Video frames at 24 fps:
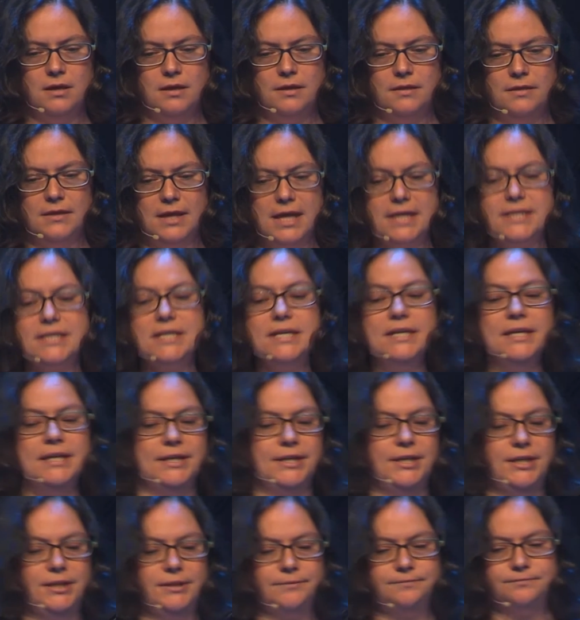The idea
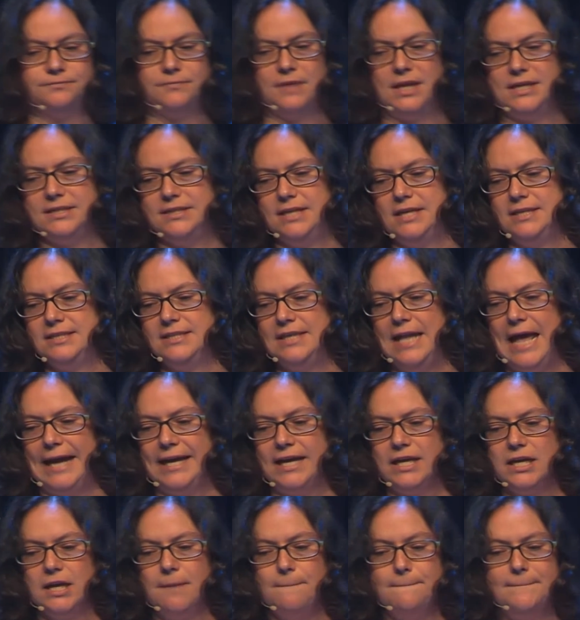here is that
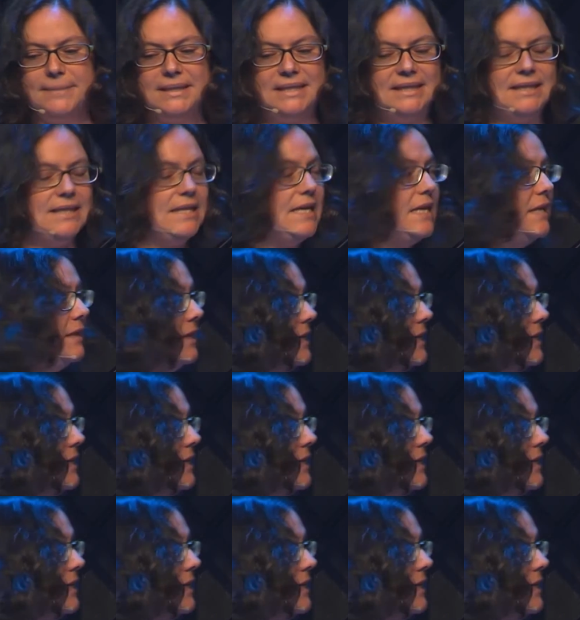Slack completely